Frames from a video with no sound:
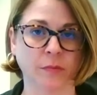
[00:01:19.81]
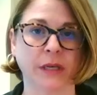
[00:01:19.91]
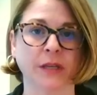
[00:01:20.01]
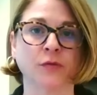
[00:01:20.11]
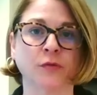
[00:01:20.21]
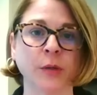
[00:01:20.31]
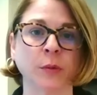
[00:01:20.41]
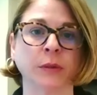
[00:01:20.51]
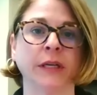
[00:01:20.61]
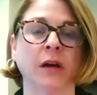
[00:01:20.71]
because
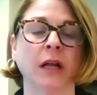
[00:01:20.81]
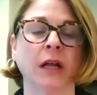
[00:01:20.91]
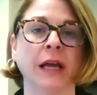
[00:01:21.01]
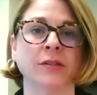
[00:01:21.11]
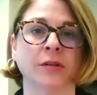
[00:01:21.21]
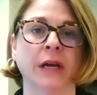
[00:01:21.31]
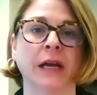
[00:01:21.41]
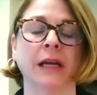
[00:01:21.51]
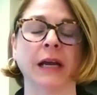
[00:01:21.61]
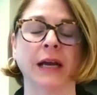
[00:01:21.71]
frequently our clients are
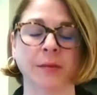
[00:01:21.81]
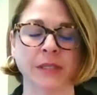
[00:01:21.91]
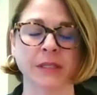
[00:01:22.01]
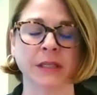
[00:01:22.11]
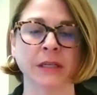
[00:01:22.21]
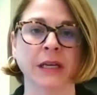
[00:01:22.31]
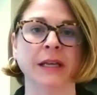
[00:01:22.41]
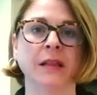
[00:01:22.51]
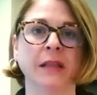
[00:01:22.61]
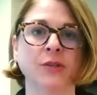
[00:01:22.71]
not incompetent,
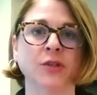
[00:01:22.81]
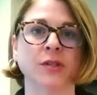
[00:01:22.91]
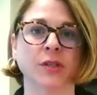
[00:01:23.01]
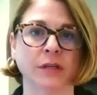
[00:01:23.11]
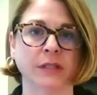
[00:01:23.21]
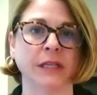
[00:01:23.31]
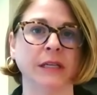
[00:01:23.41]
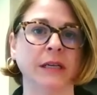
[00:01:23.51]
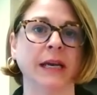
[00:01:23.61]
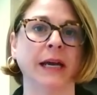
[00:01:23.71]
they just start to
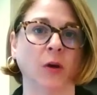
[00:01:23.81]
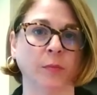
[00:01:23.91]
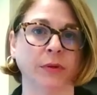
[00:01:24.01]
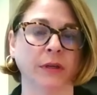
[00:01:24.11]
need help.